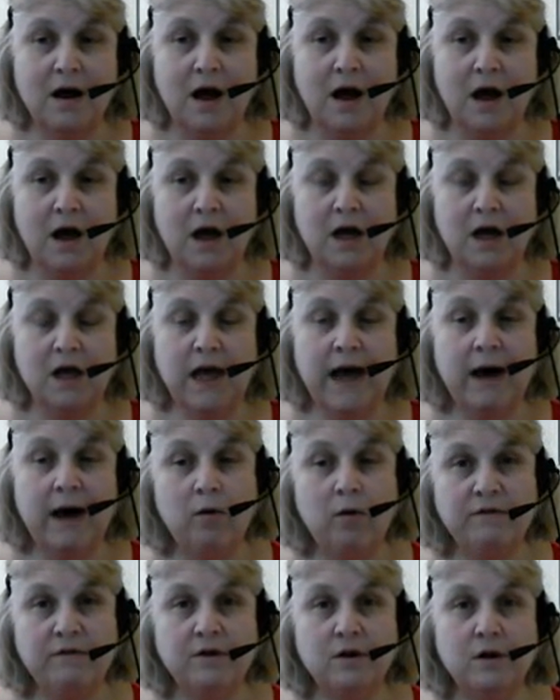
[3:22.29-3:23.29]

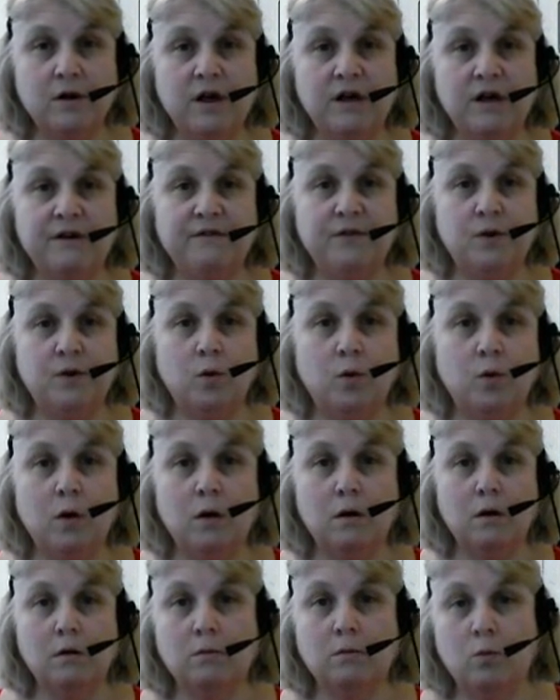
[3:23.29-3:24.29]
However, if
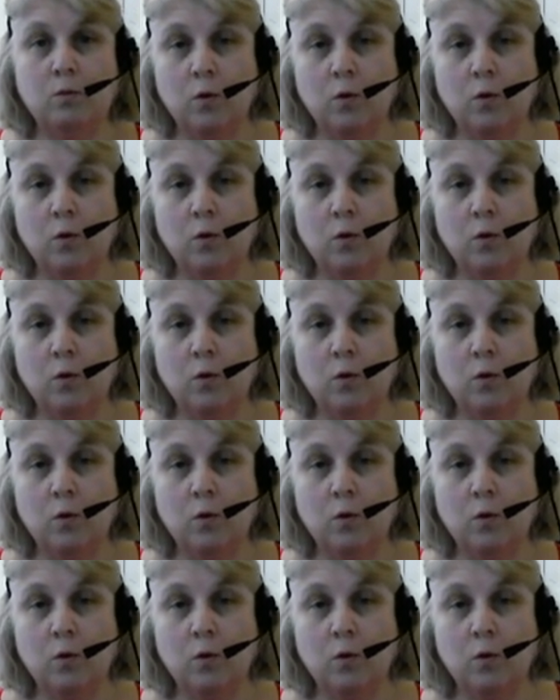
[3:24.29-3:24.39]
your